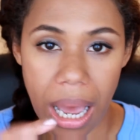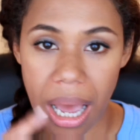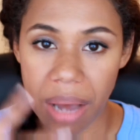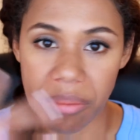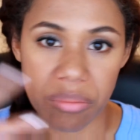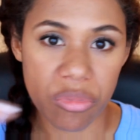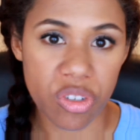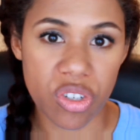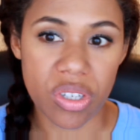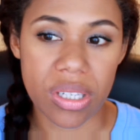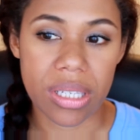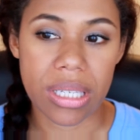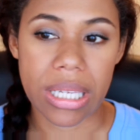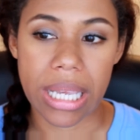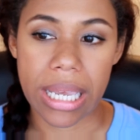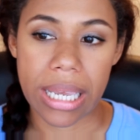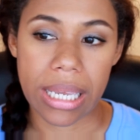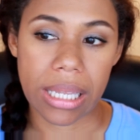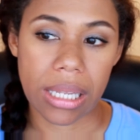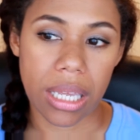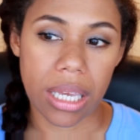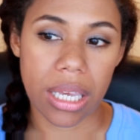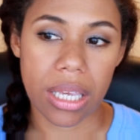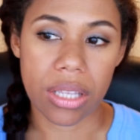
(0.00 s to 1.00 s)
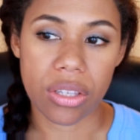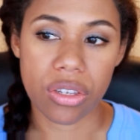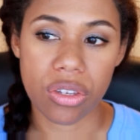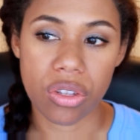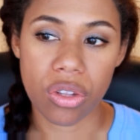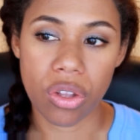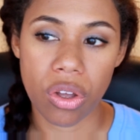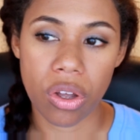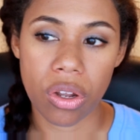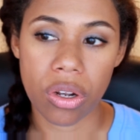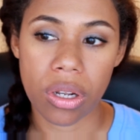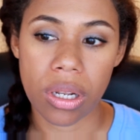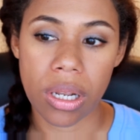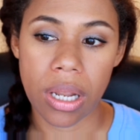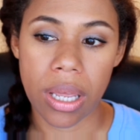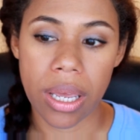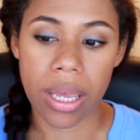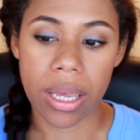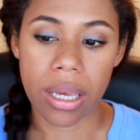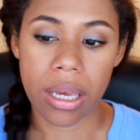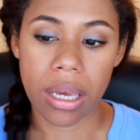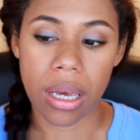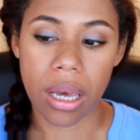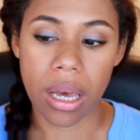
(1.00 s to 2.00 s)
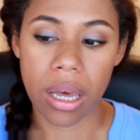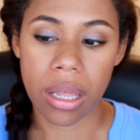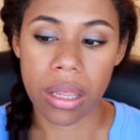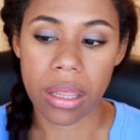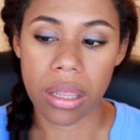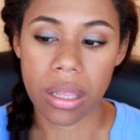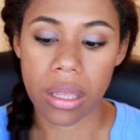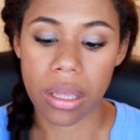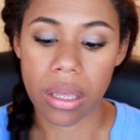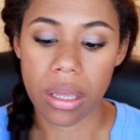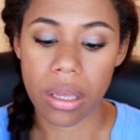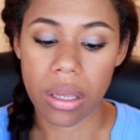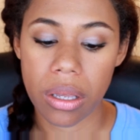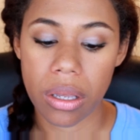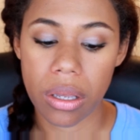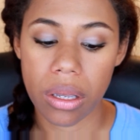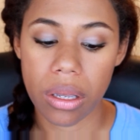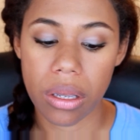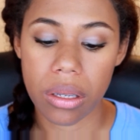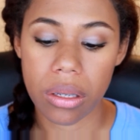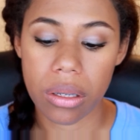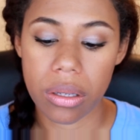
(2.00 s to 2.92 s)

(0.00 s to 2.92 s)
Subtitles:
I'm just saying, like, it's not like other